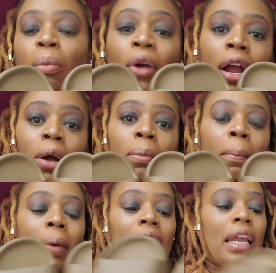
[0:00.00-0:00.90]
brown,
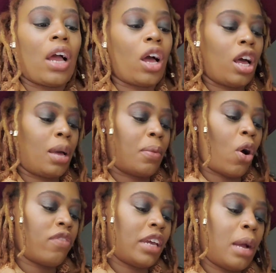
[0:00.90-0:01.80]
but
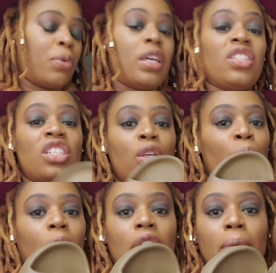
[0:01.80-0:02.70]
off camera it's just a
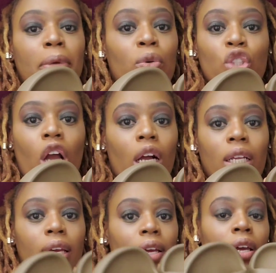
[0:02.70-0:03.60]
regular milk
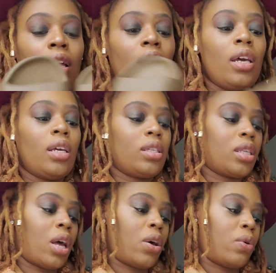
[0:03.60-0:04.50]
chocolate.
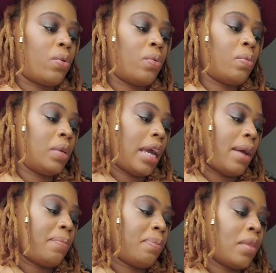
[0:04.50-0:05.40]
So
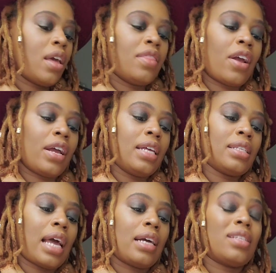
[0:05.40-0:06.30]
yeah, there
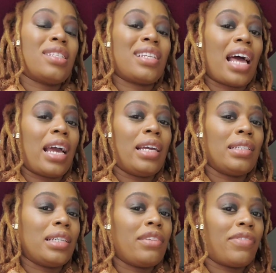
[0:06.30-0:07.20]
is like a
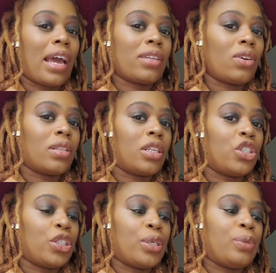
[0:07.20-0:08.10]
slight defect on
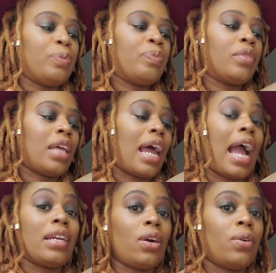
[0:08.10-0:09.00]
this shoe that
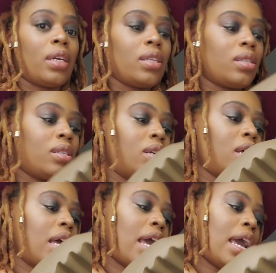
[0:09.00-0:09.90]
I noticed,
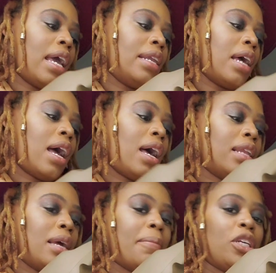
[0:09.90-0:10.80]
and
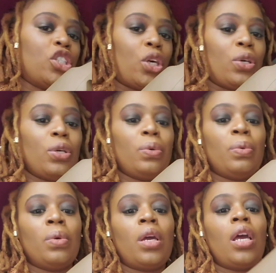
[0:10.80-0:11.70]
let me show you.
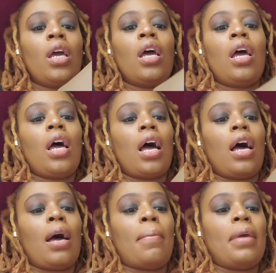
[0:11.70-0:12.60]

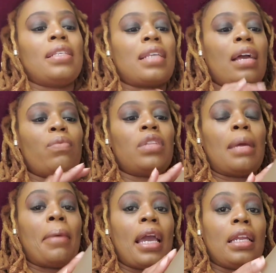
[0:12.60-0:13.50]
It's like when
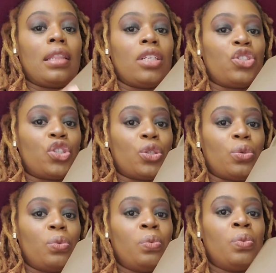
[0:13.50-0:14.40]
they painted this
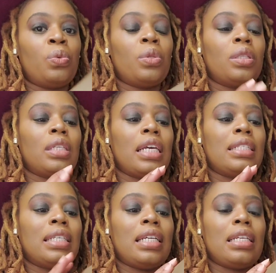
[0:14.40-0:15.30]
shoe,
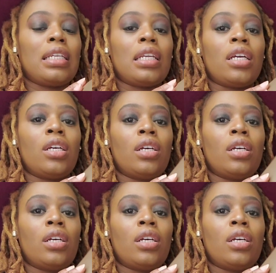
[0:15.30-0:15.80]
it didn't